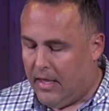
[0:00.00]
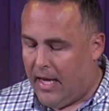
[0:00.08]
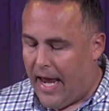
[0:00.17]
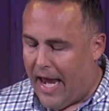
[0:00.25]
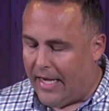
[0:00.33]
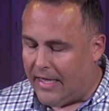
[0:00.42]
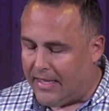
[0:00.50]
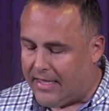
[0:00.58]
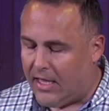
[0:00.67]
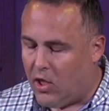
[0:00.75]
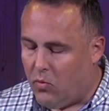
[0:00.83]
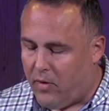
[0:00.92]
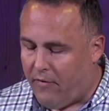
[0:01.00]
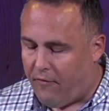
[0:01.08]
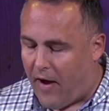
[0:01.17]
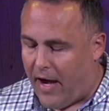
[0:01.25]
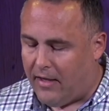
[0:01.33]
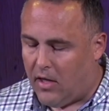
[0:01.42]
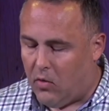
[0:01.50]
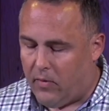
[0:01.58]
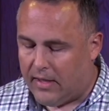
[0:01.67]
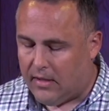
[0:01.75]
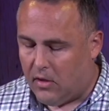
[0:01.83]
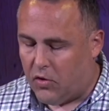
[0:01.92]
And until we find their
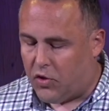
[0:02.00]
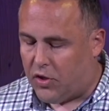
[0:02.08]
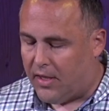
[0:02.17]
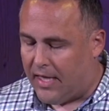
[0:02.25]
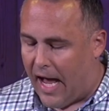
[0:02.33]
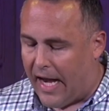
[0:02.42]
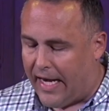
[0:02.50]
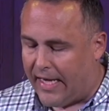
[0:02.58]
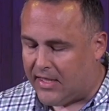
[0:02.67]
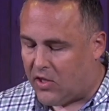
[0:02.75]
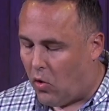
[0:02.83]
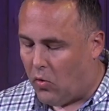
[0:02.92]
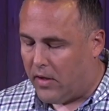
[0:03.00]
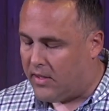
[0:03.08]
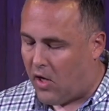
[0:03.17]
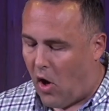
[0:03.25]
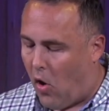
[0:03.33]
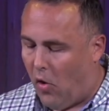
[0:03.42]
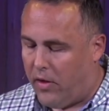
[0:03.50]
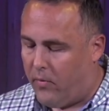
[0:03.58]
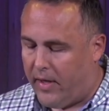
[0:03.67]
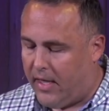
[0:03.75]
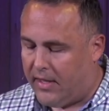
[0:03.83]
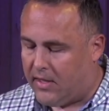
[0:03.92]
resolution, God has told us all that we
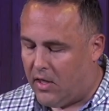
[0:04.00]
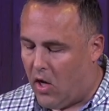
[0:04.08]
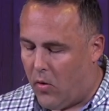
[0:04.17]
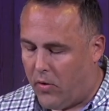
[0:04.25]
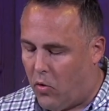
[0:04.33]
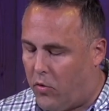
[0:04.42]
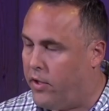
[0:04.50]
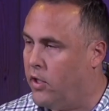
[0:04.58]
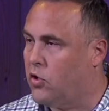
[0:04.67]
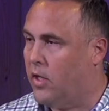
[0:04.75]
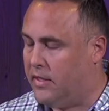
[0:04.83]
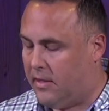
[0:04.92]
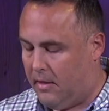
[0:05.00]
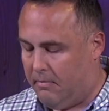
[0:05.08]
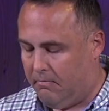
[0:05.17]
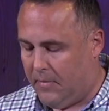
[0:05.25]
need to know in order to trust Him.